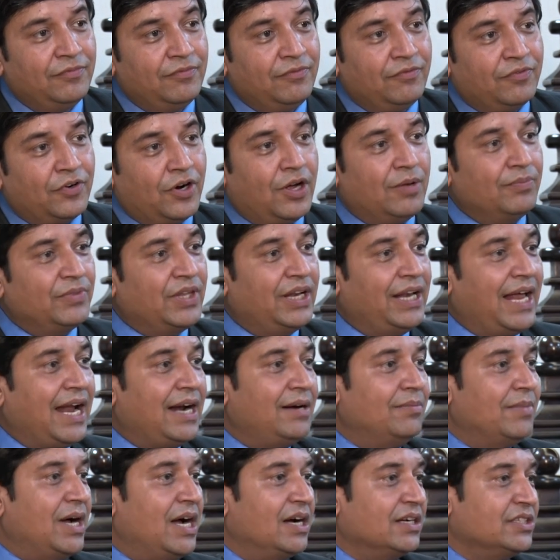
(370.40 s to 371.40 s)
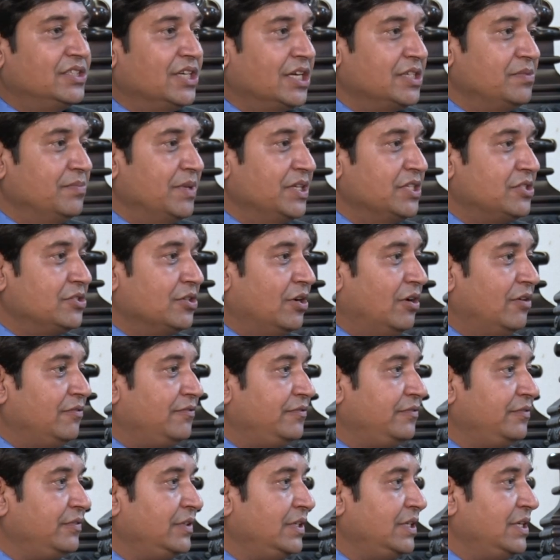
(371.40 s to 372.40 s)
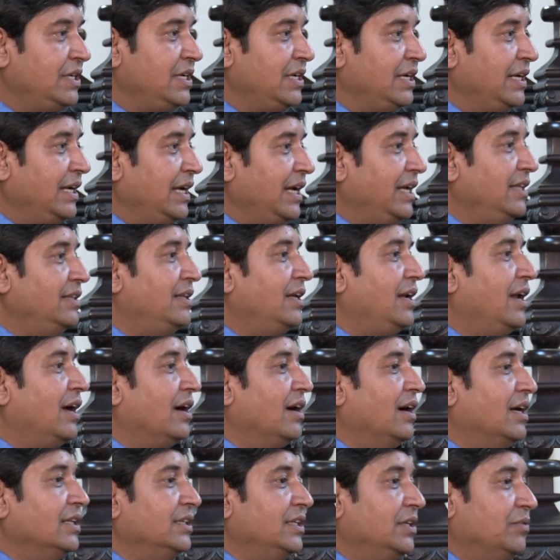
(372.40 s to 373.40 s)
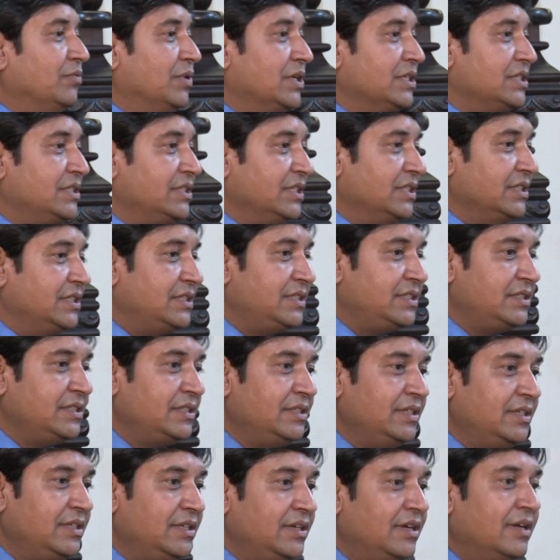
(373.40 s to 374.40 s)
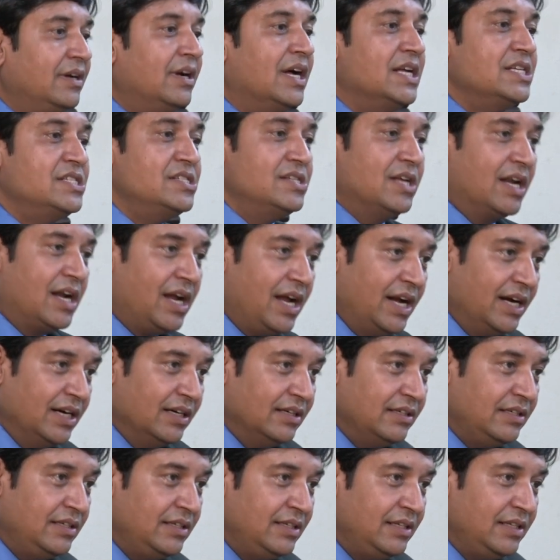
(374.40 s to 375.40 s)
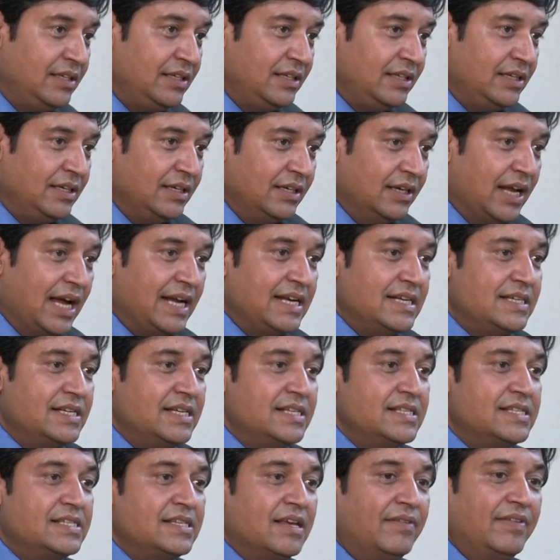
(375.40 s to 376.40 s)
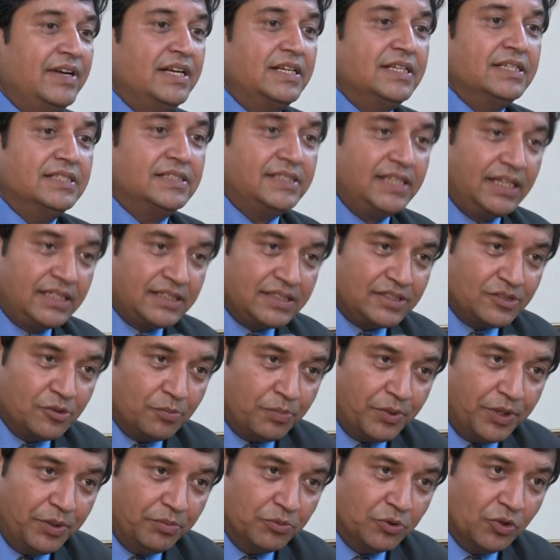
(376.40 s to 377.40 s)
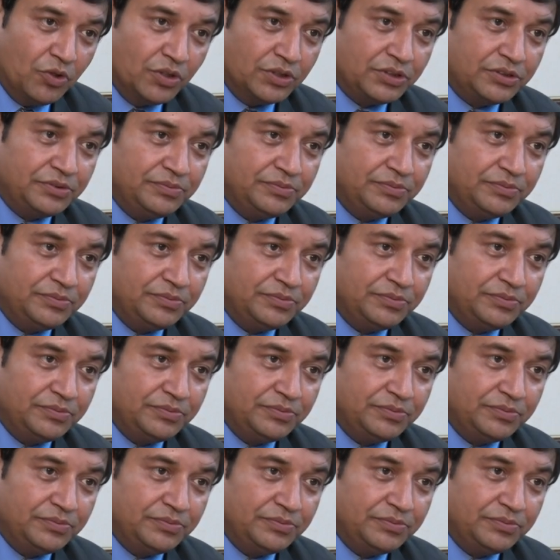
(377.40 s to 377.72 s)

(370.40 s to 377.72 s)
from the landmark judgments of Indira Gandhi versus Rajnarayan, 1976 Supreme Court.